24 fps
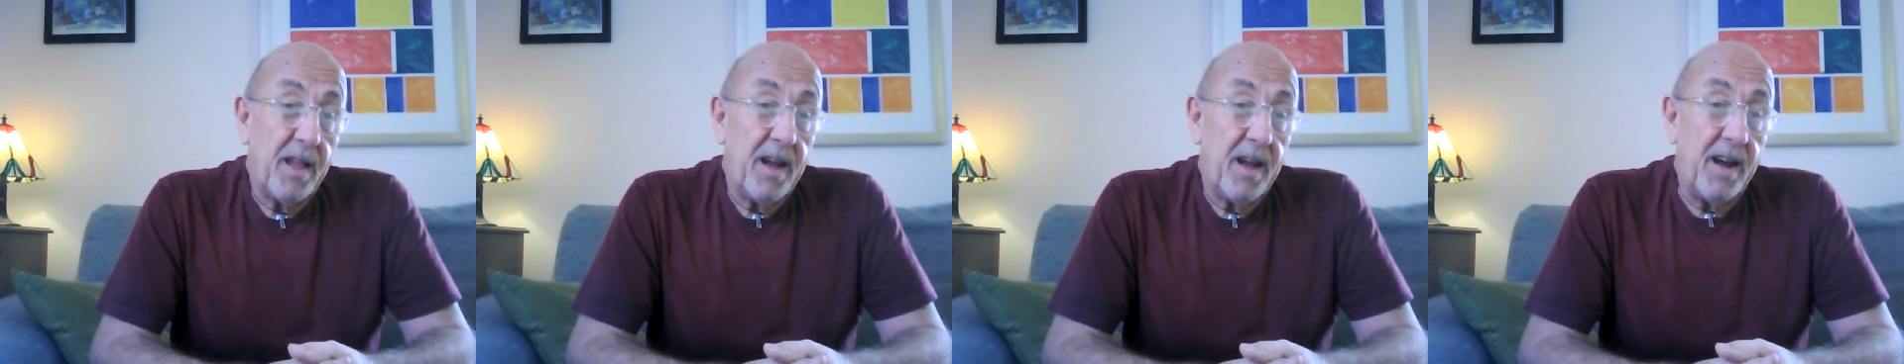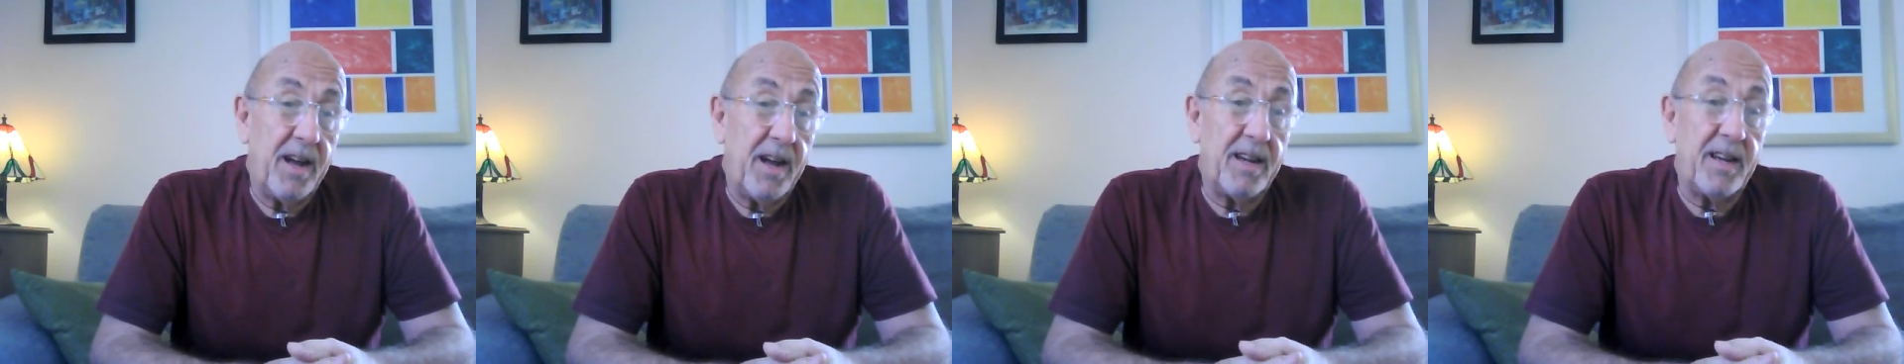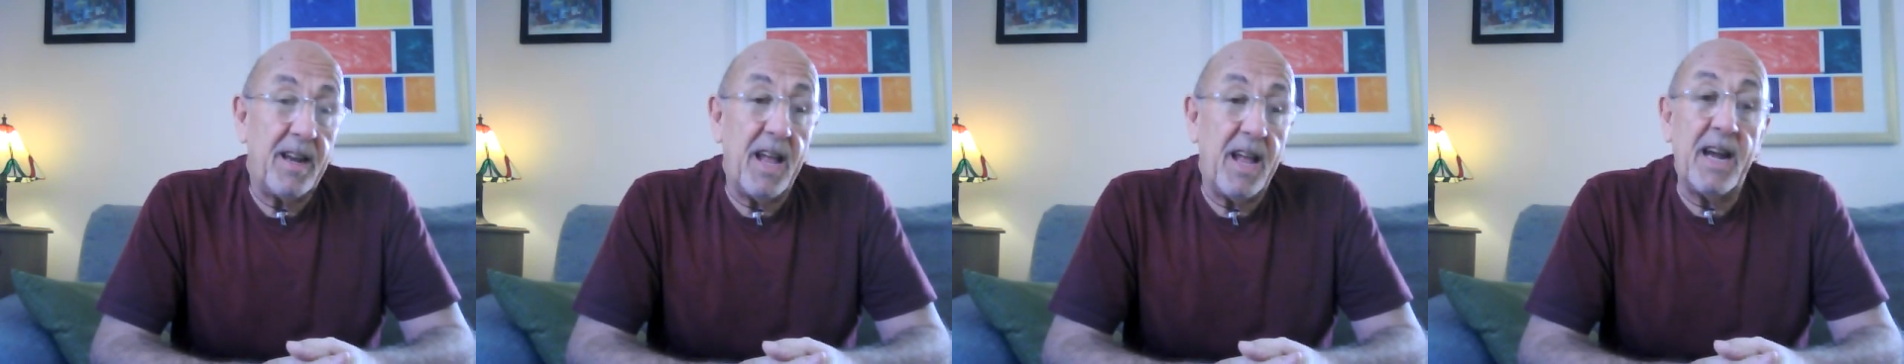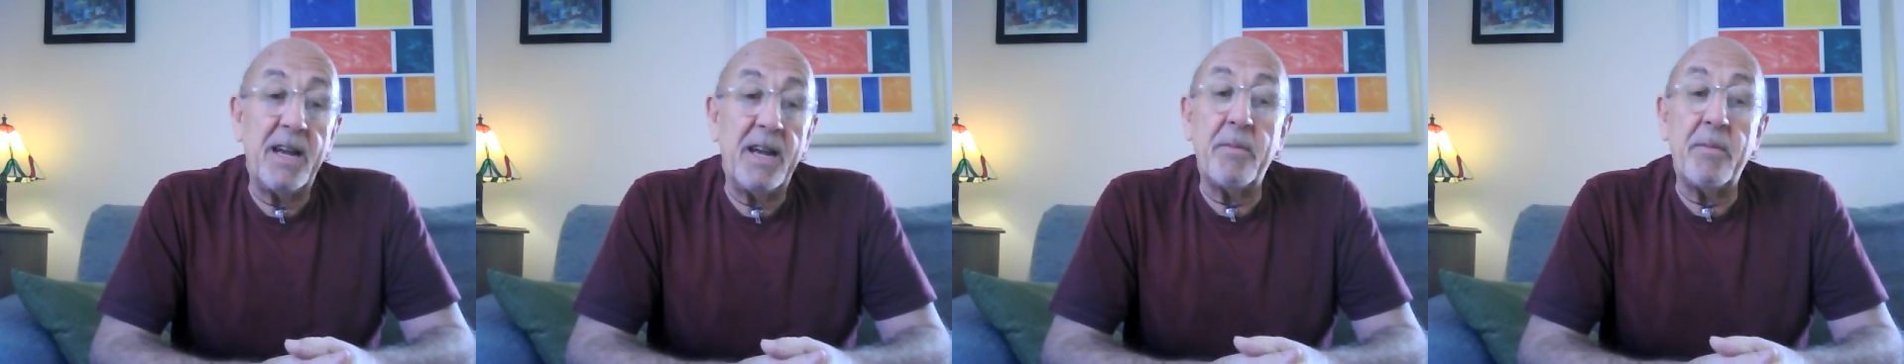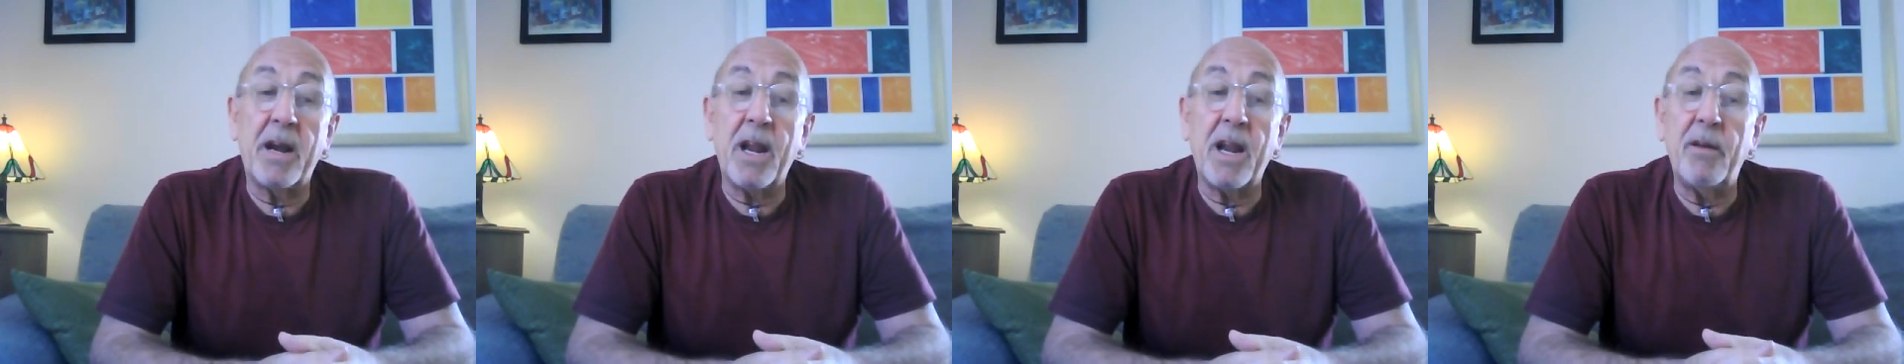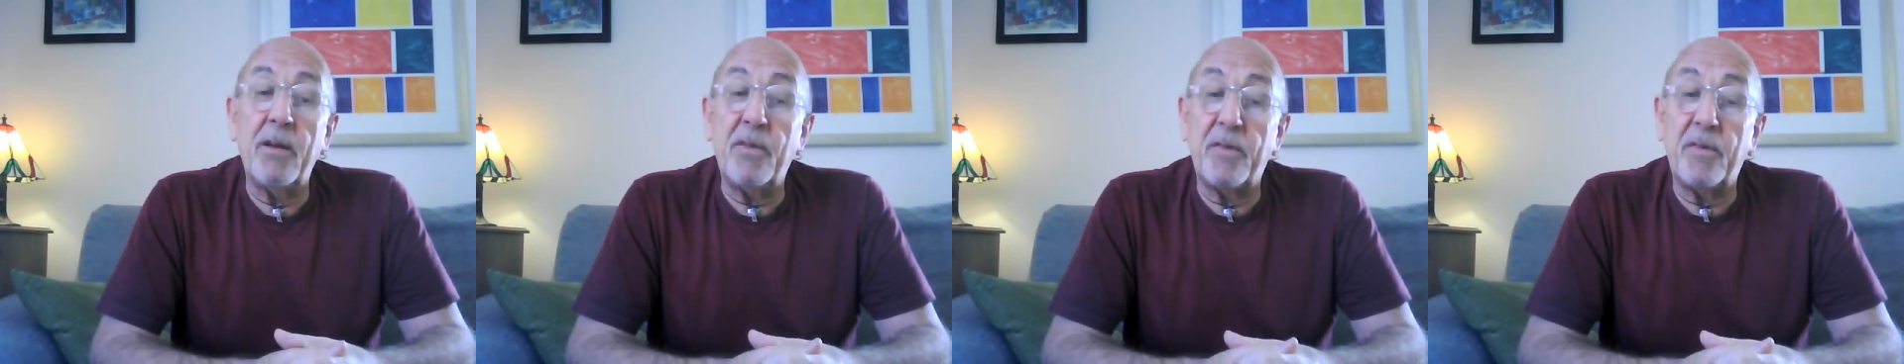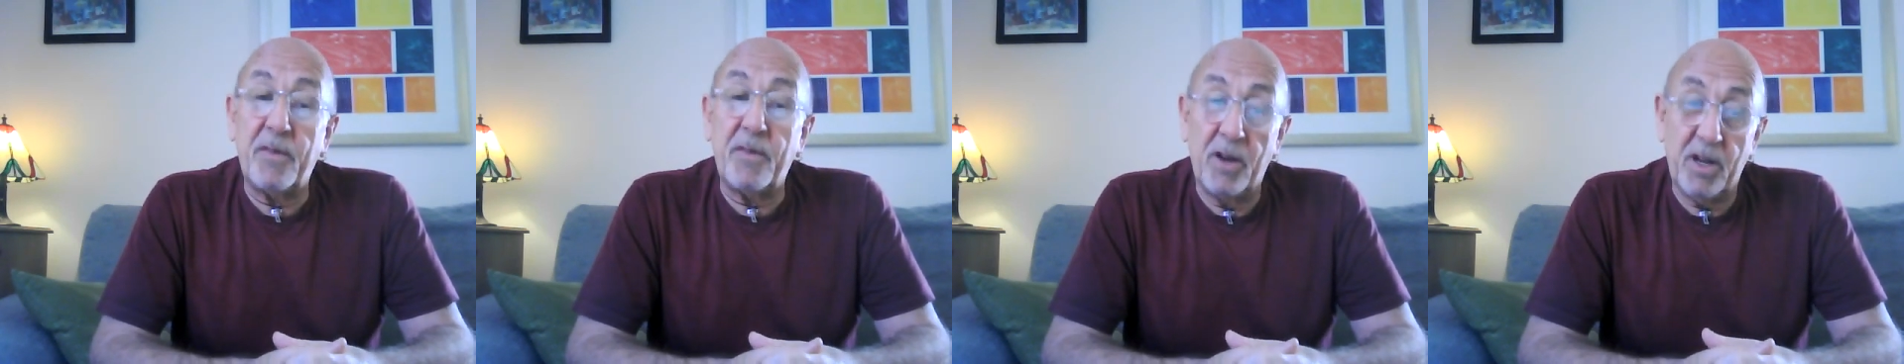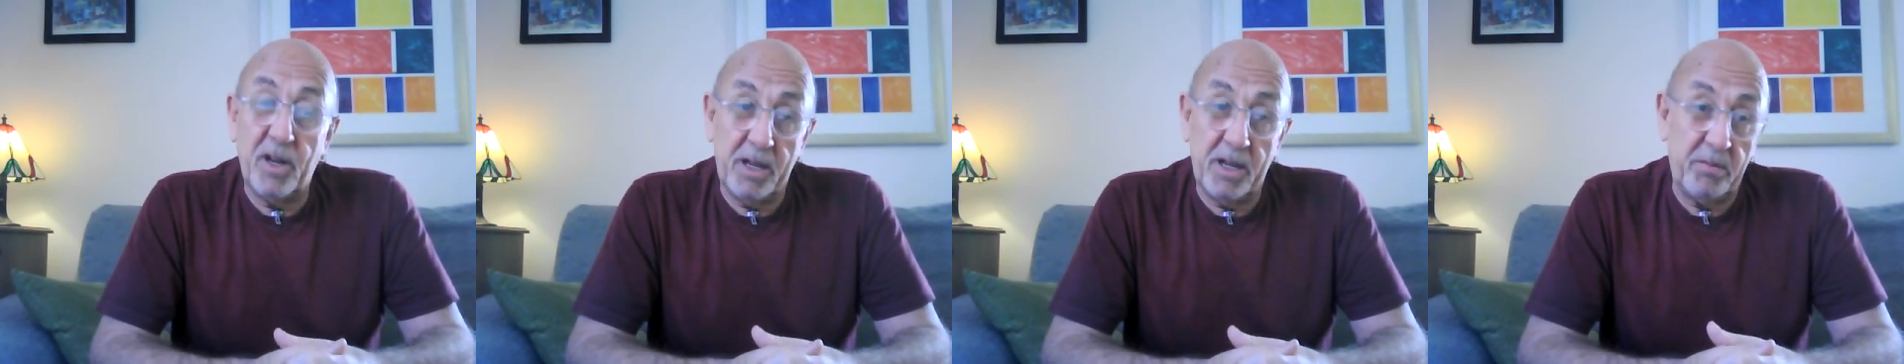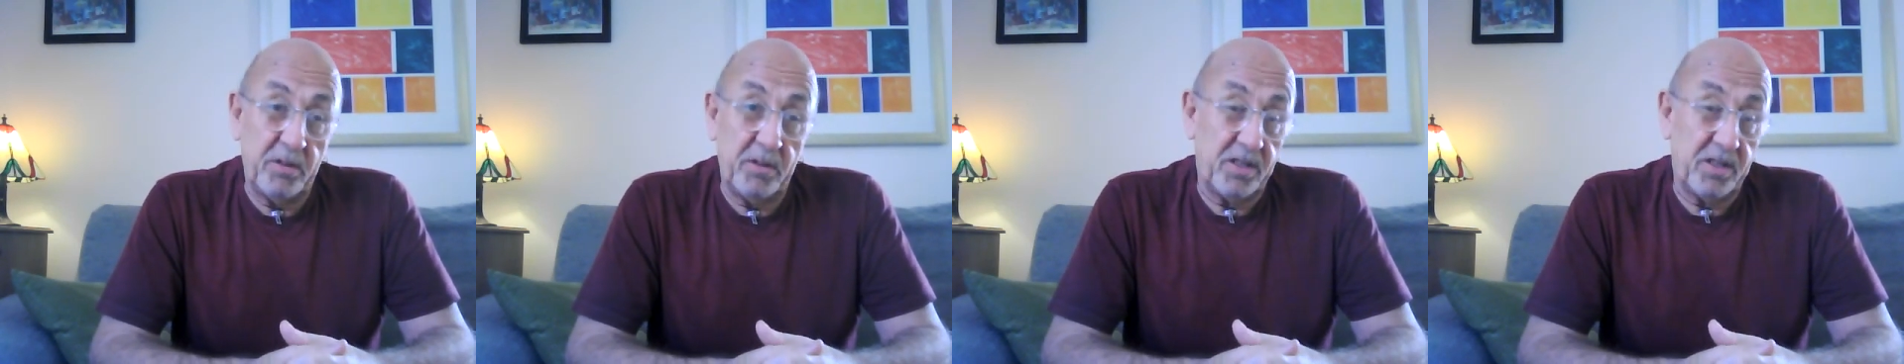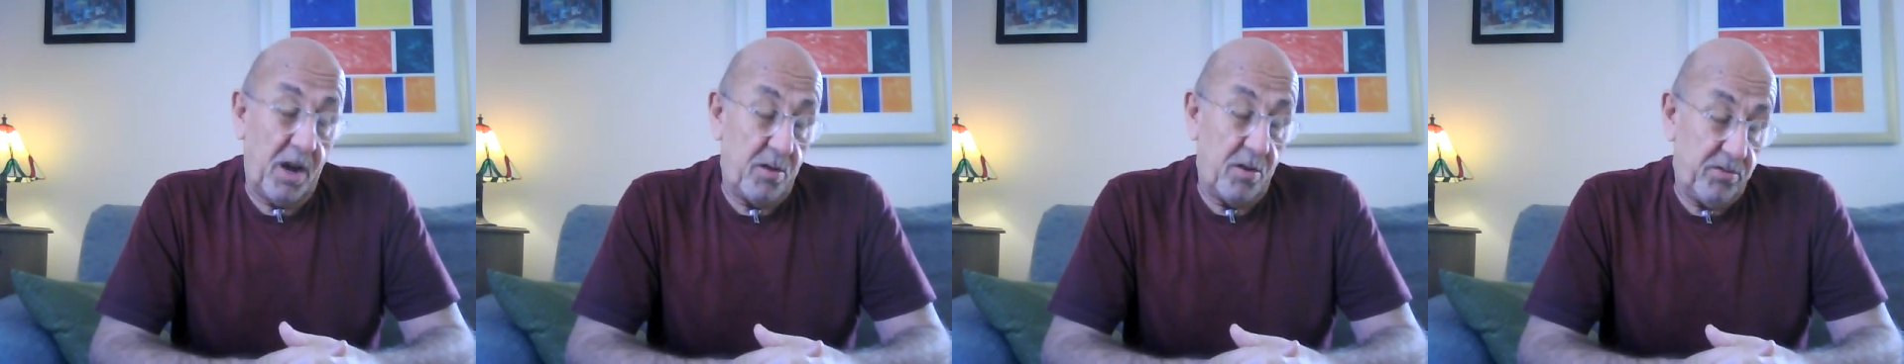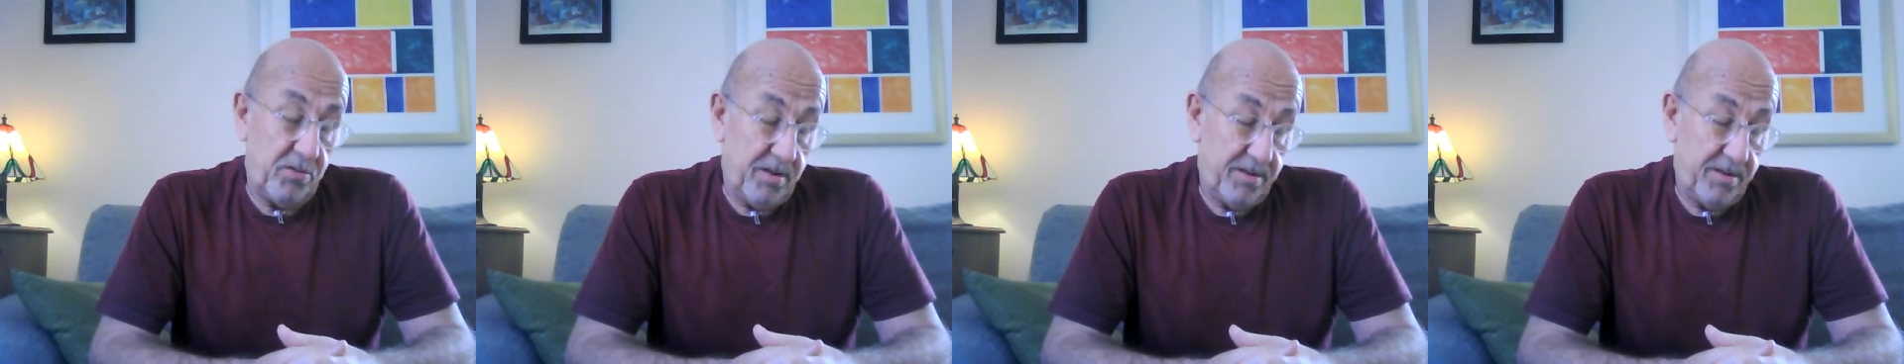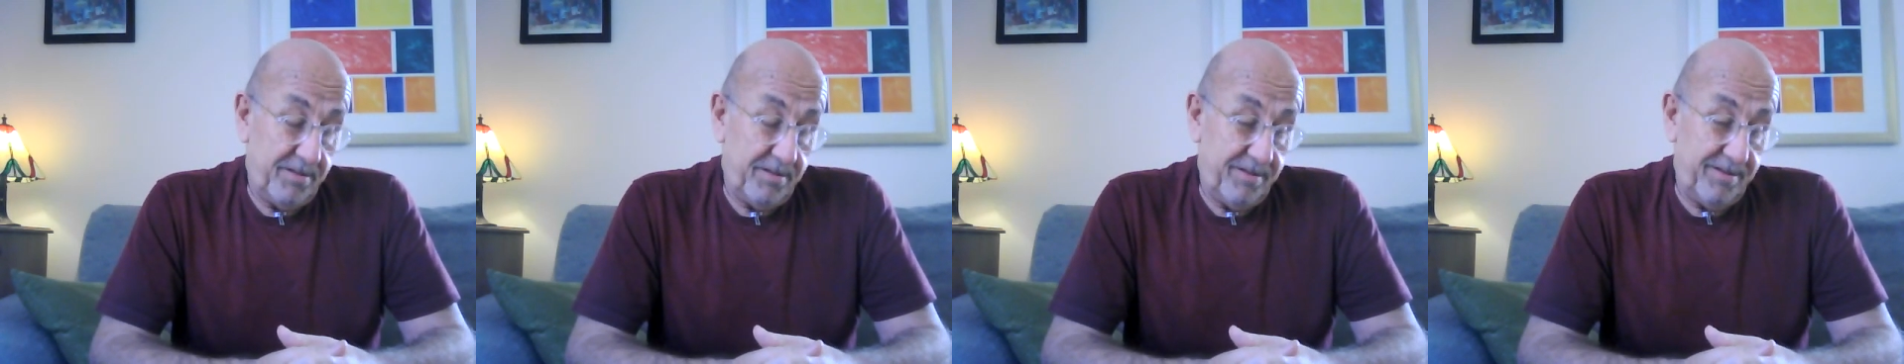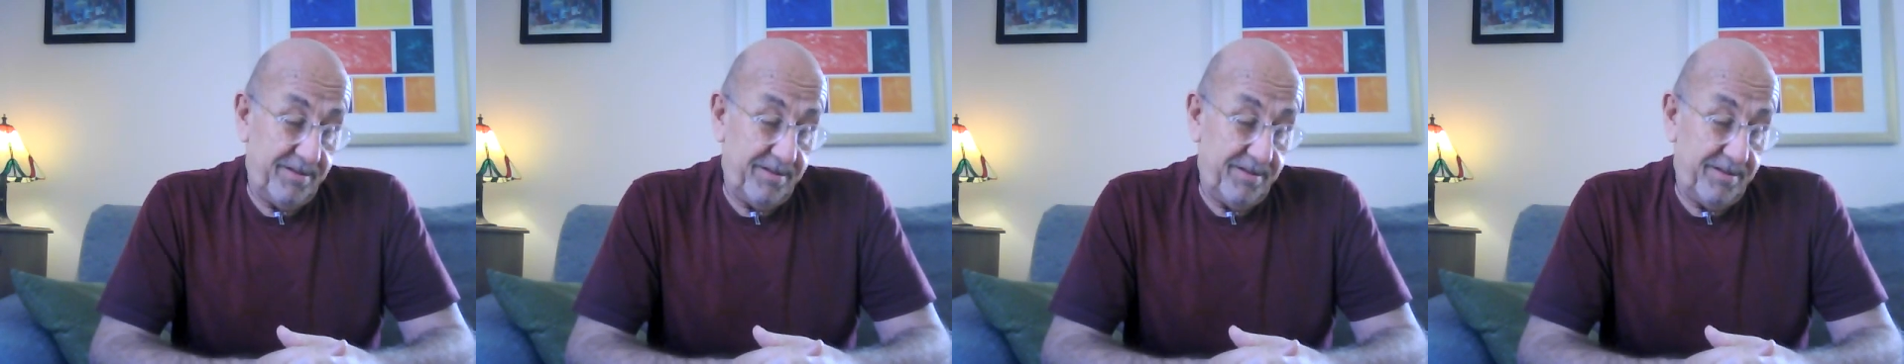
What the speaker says: and anyone over 30 was old.